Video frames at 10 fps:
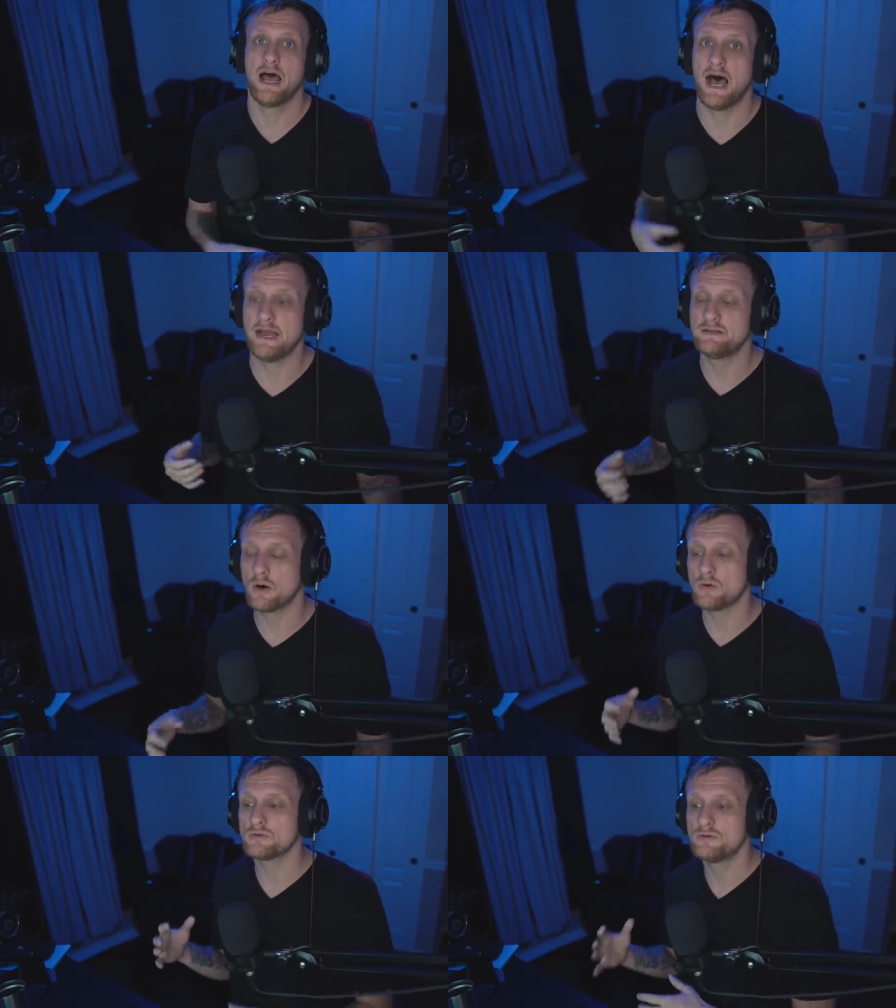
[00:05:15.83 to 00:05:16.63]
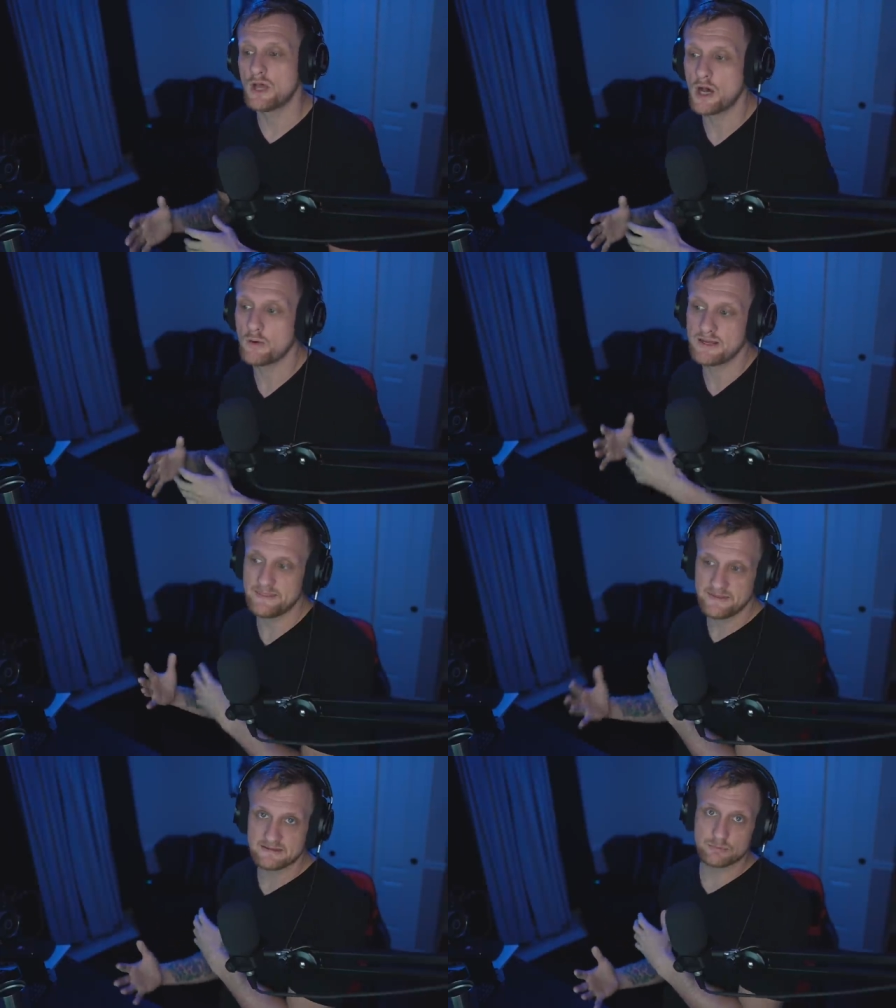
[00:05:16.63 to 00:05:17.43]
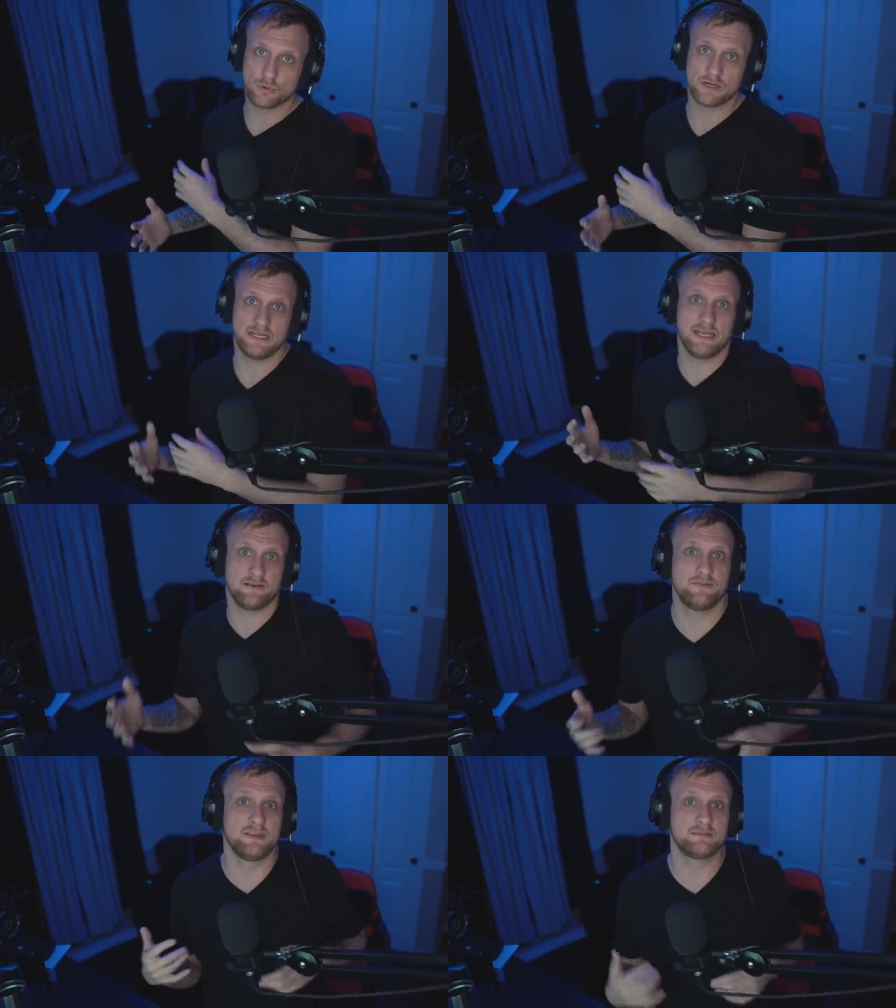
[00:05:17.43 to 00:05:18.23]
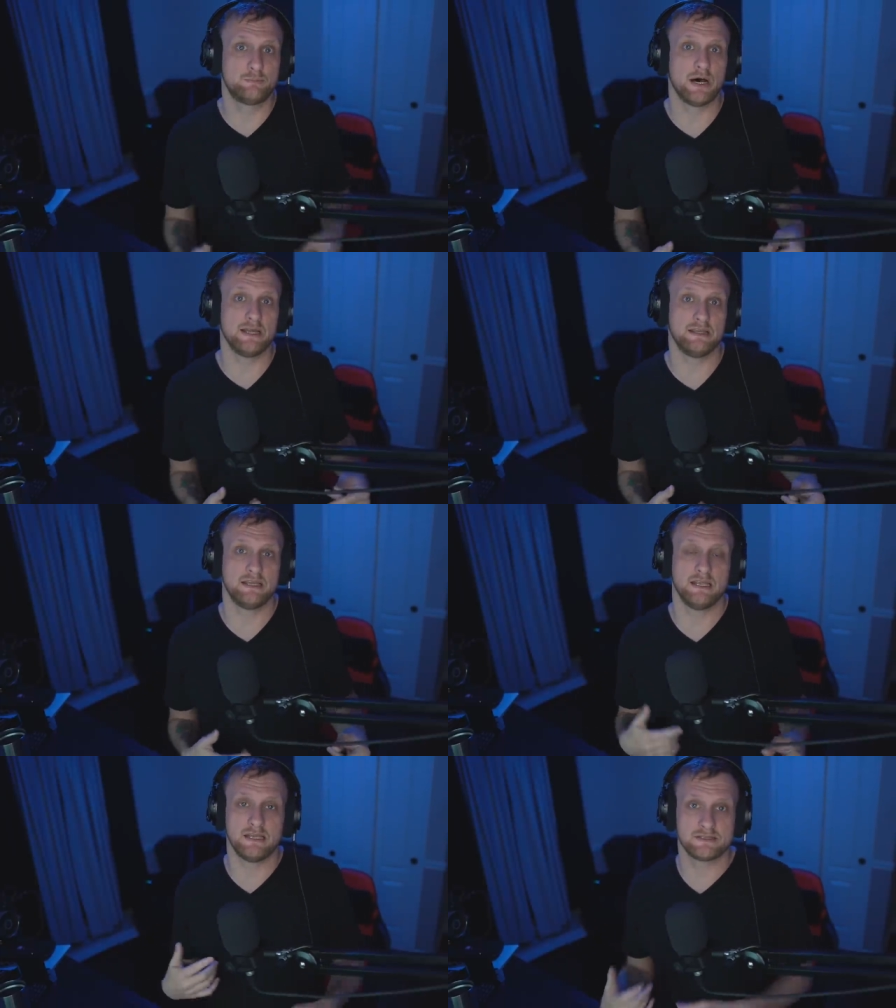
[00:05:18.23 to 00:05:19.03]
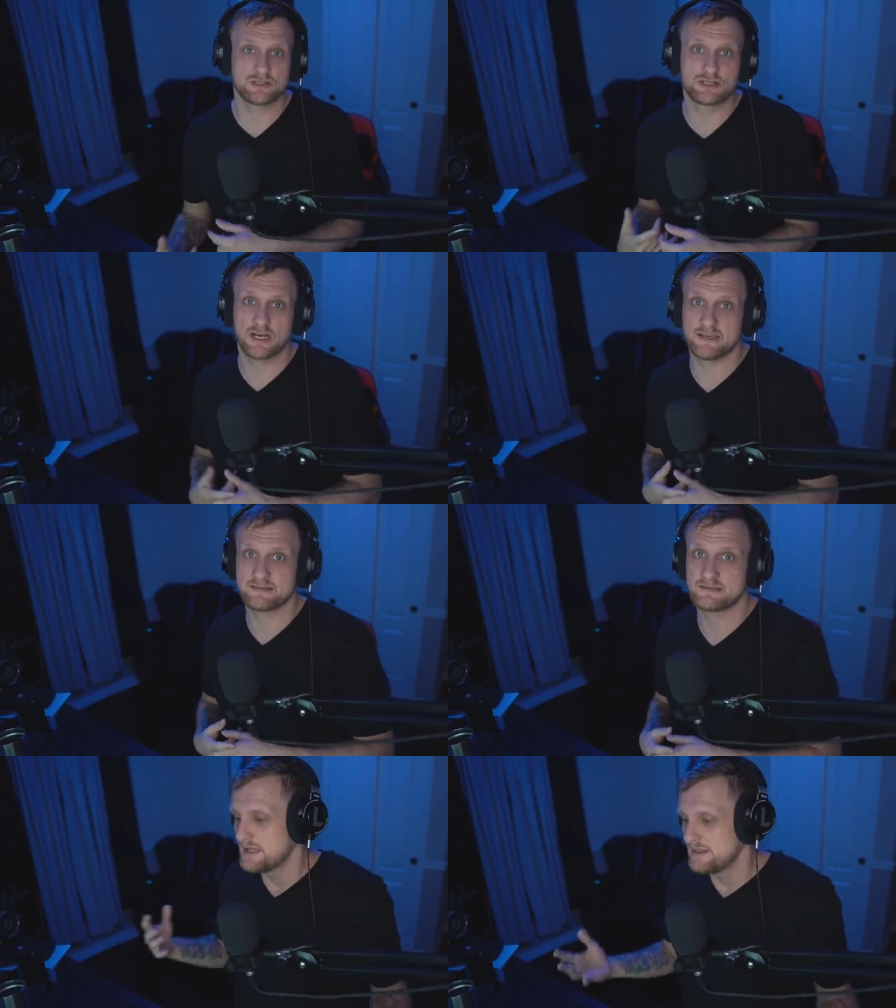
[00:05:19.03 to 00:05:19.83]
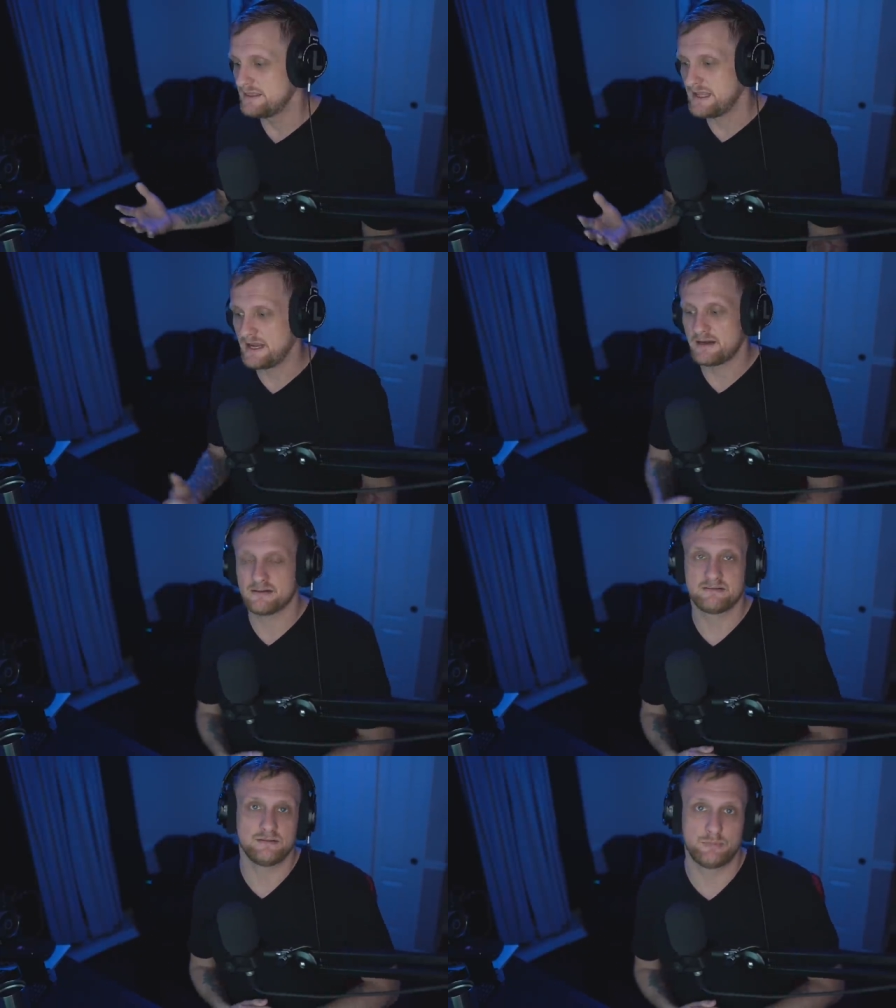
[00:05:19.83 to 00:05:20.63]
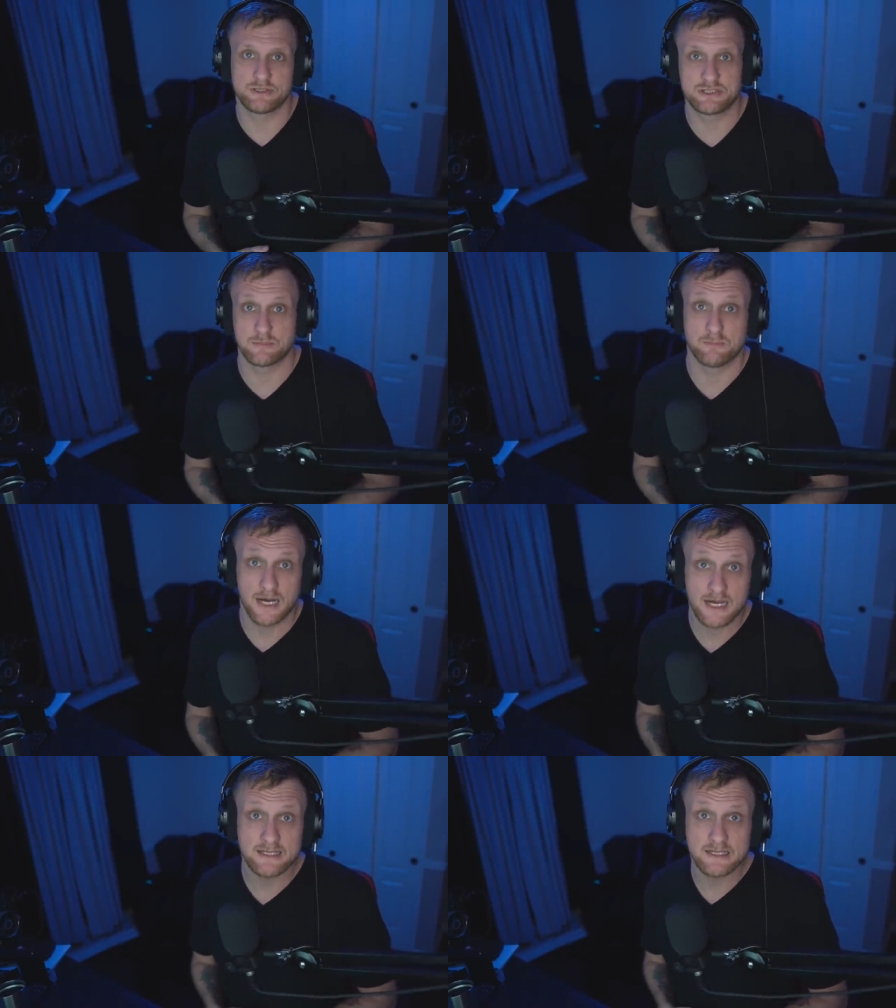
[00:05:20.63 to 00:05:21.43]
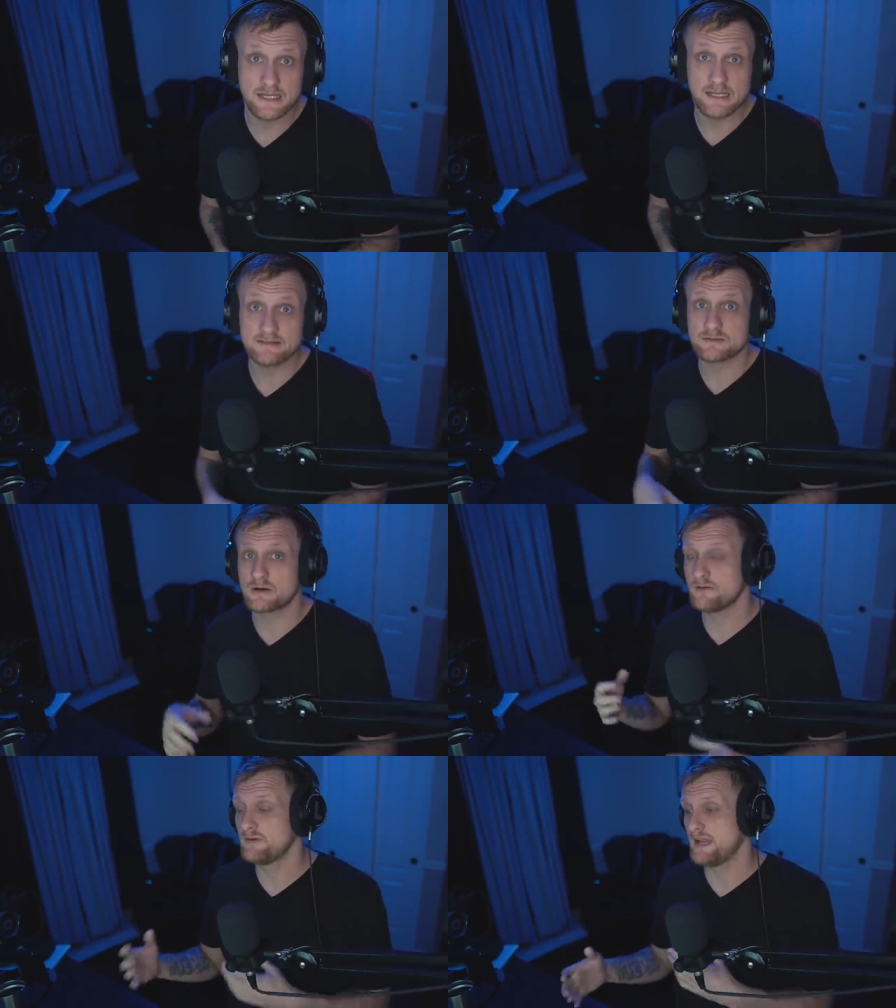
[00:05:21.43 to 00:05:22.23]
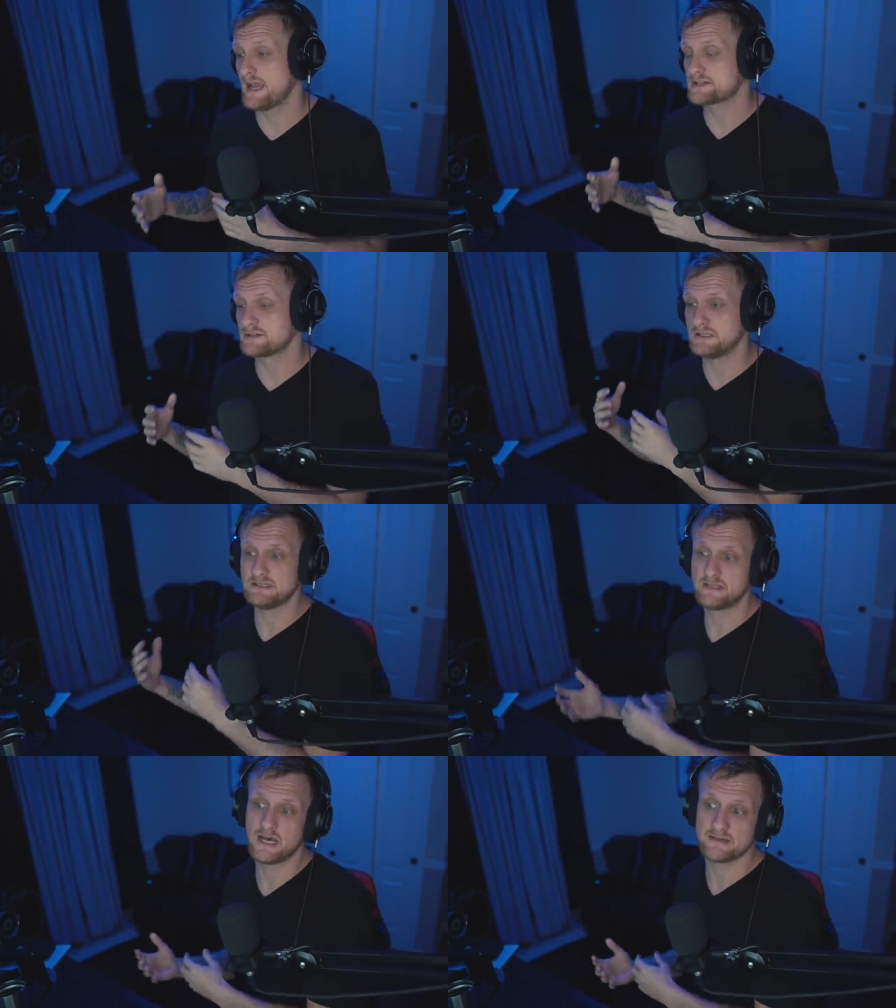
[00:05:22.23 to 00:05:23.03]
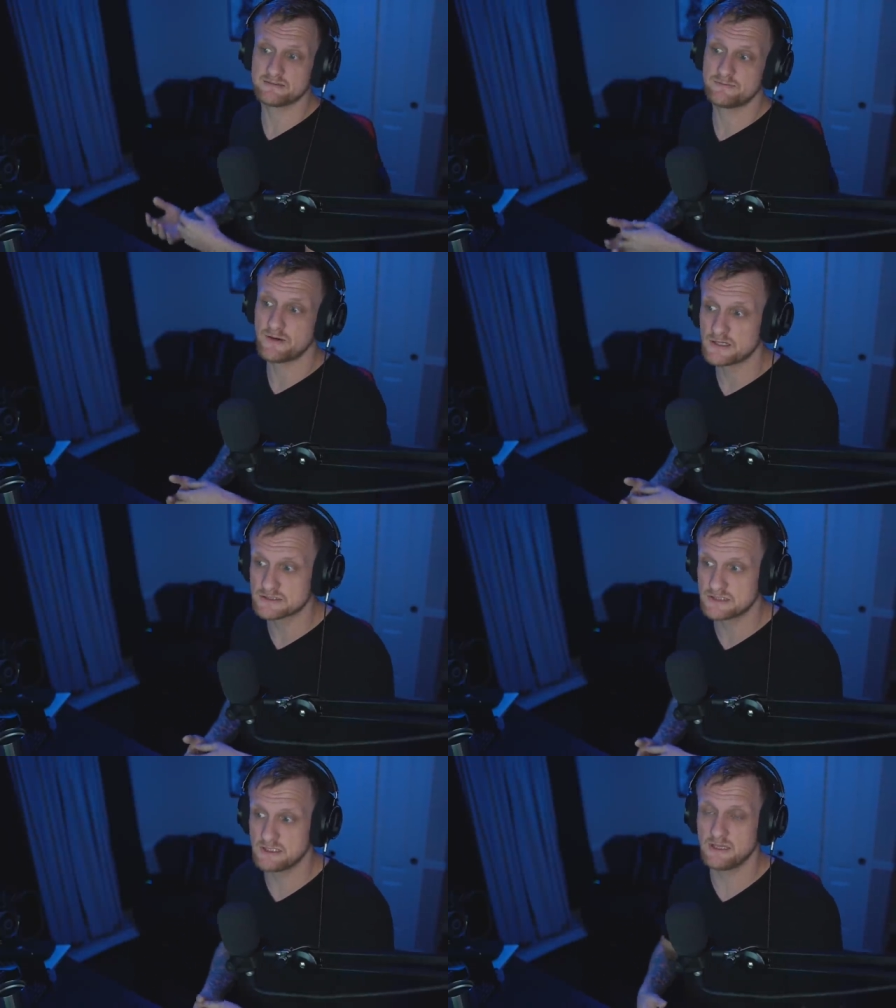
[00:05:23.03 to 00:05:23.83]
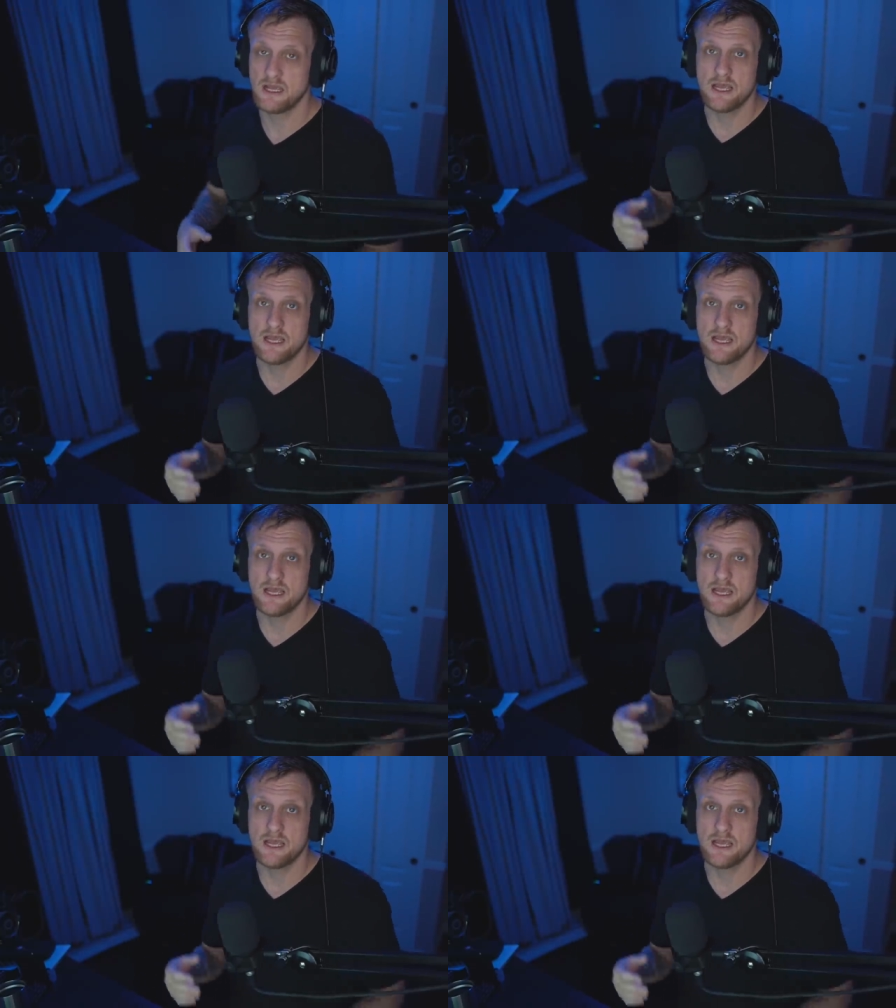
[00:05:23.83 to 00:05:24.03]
I don't know at this point if this button is just there to put your mind at ease or if it actually does function.